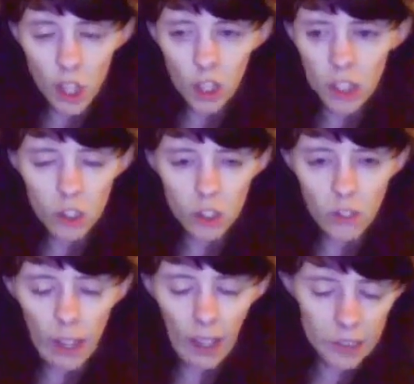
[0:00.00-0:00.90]
early
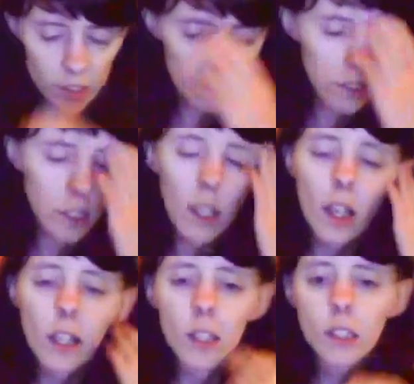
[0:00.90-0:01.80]
2000s,
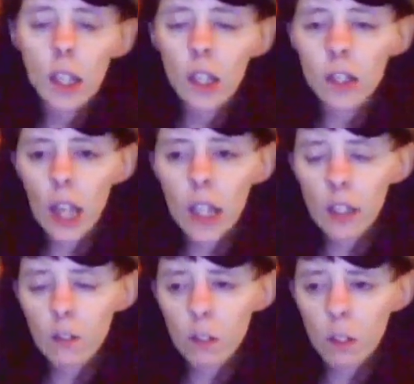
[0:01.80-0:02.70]
they said they.